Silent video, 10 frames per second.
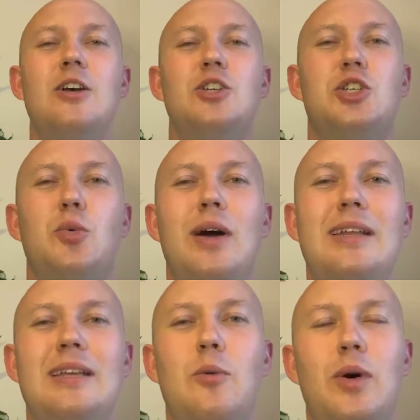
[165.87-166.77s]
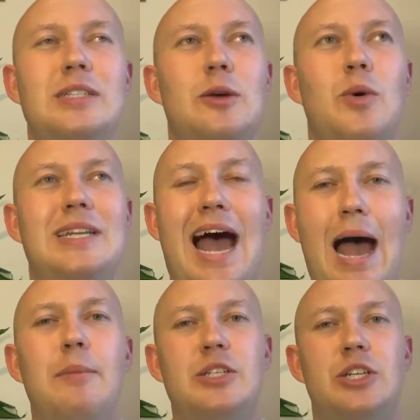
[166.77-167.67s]
So what
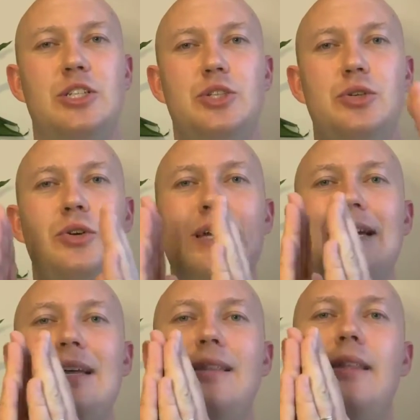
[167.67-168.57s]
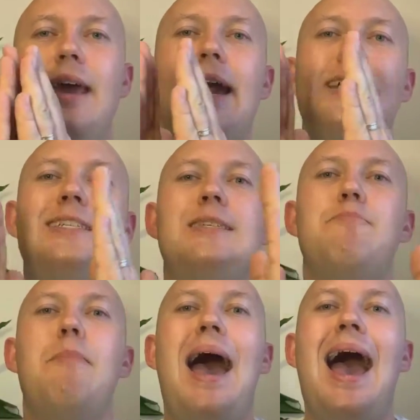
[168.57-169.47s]
amateurs do, they
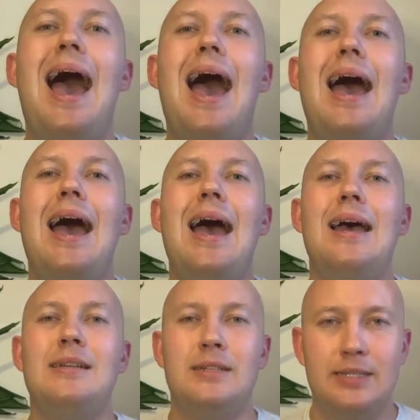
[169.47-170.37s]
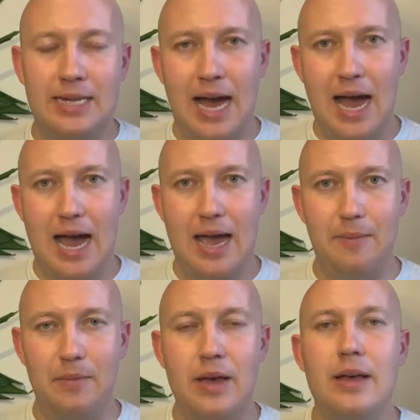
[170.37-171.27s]
expand
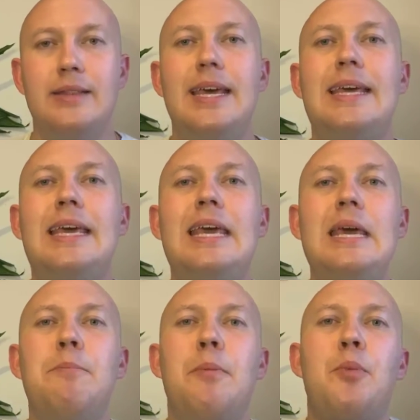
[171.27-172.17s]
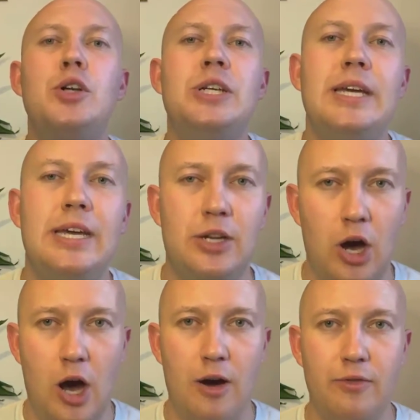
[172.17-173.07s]
time. They keep putting it
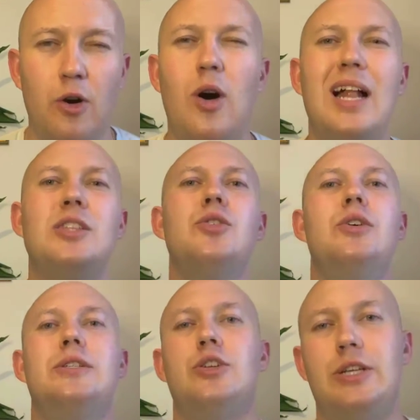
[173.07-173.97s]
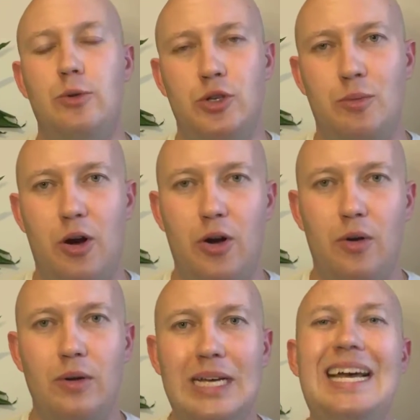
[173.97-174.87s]
off. Oh, I'll do it
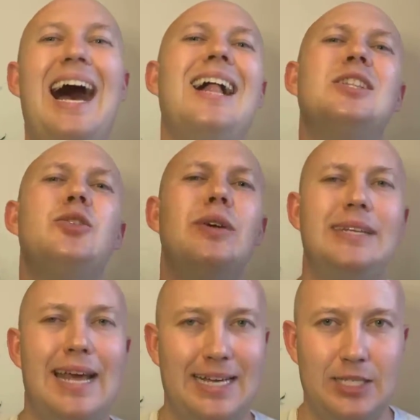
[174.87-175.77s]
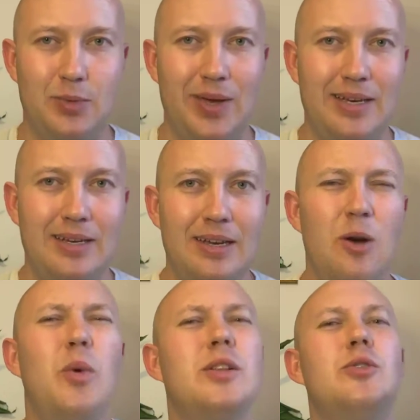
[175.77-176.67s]
tomorrow. I'll do it next week.
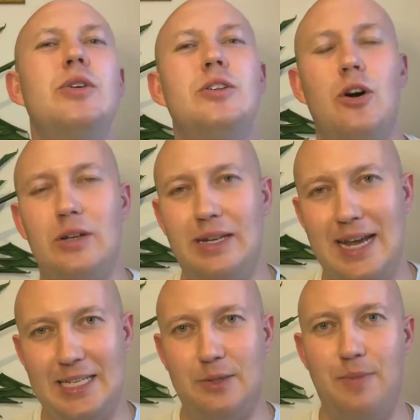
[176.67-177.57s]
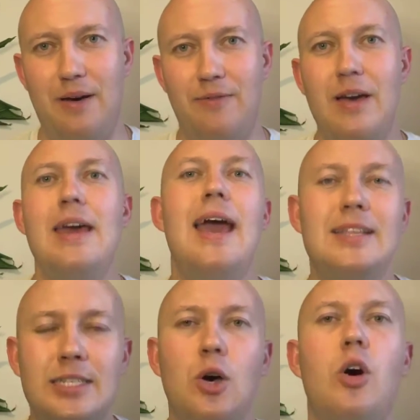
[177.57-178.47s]
We'll do it on next month,
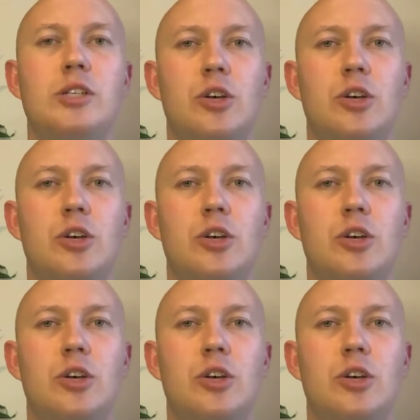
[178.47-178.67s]
and so on.